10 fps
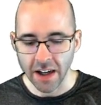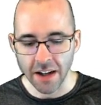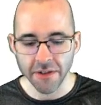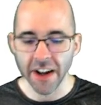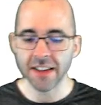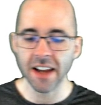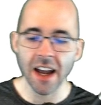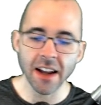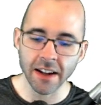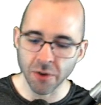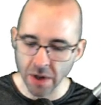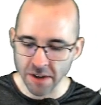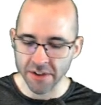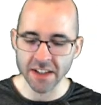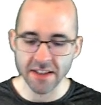In fact, if, we,
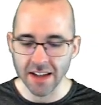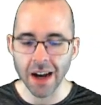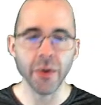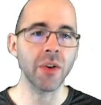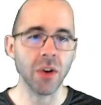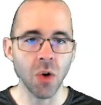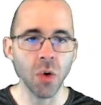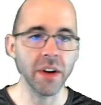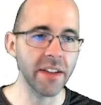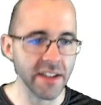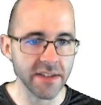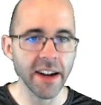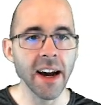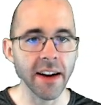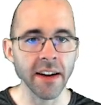if this is how we recorded this
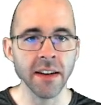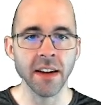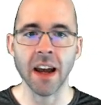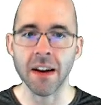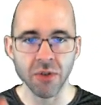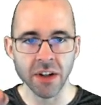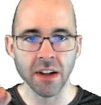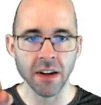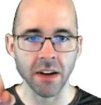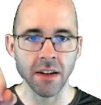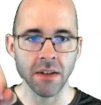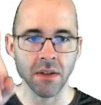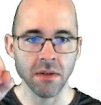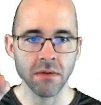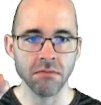data every year,
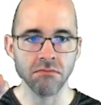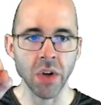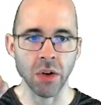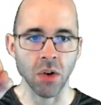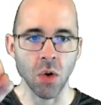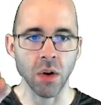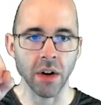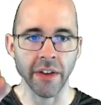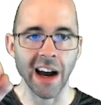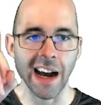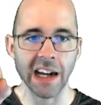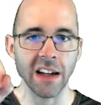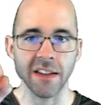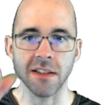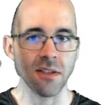we'd record the
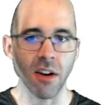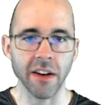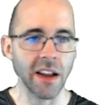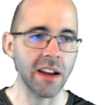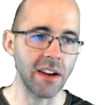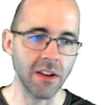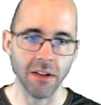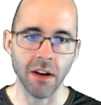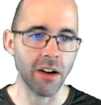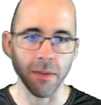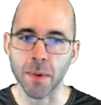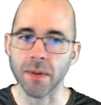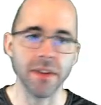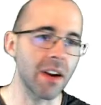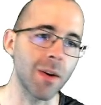height at the start of that year on our
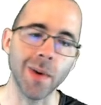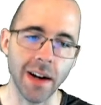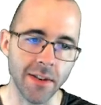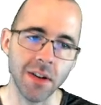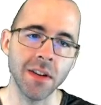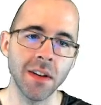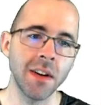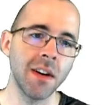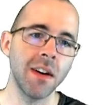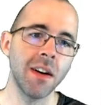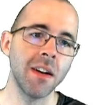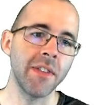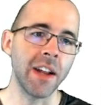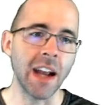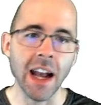birthday or whatever.
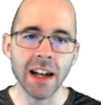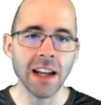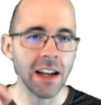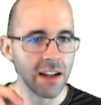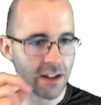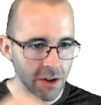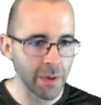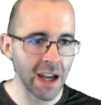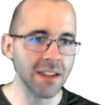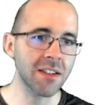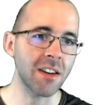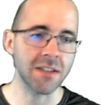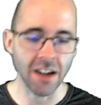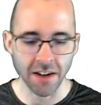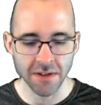Then any year we ask
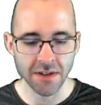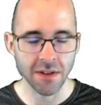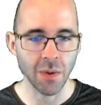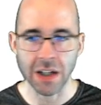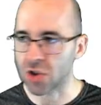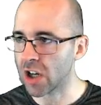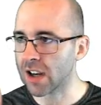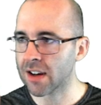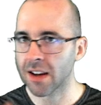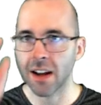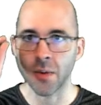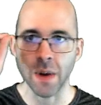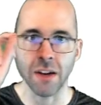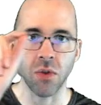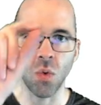ourselves, we can check and
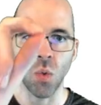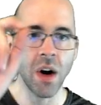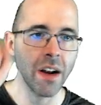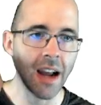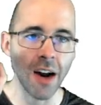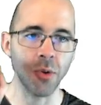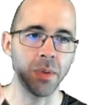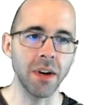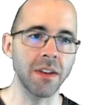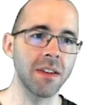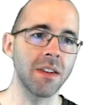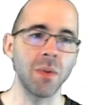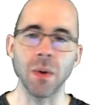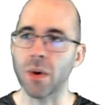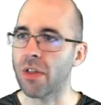we have one output.
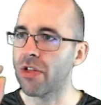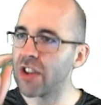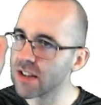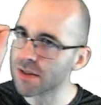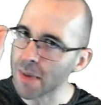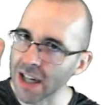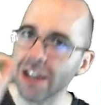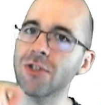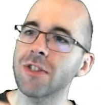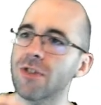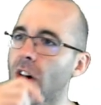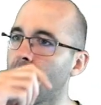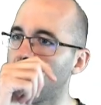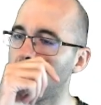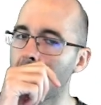We were this many inches
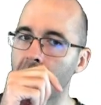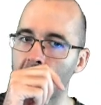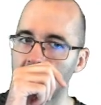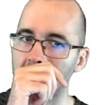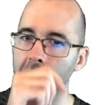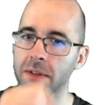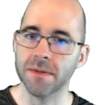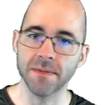tall on that day.